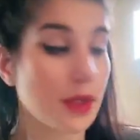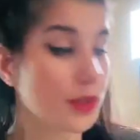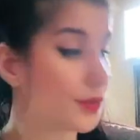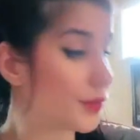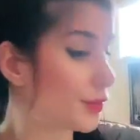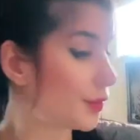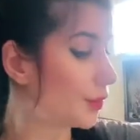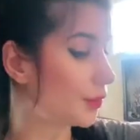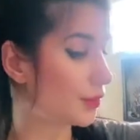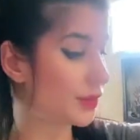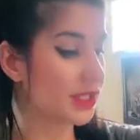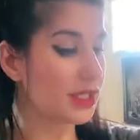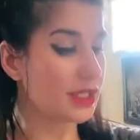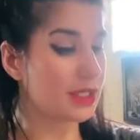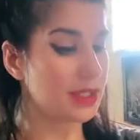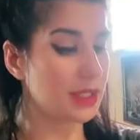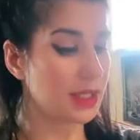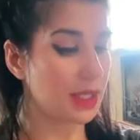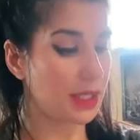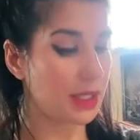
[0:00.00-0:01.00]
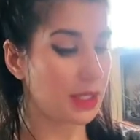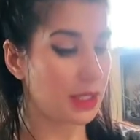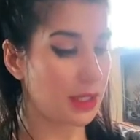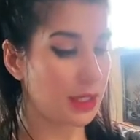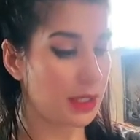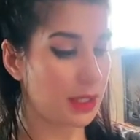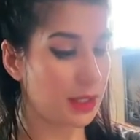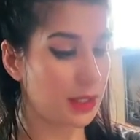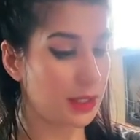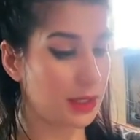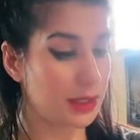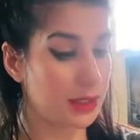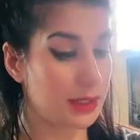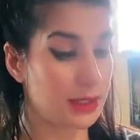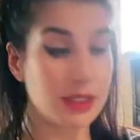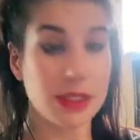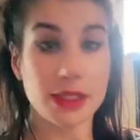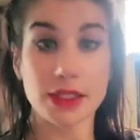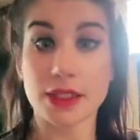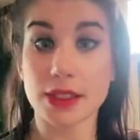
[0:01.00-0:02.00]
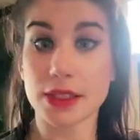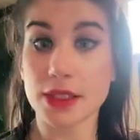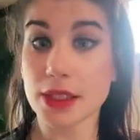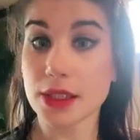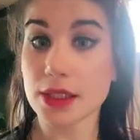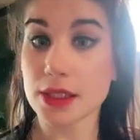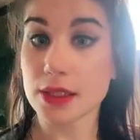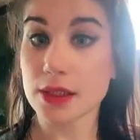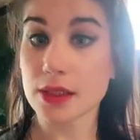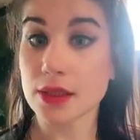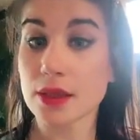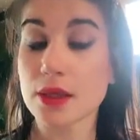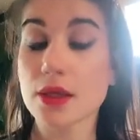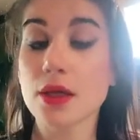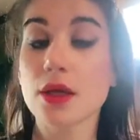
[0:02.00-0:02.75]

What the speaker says: So today is the 6th.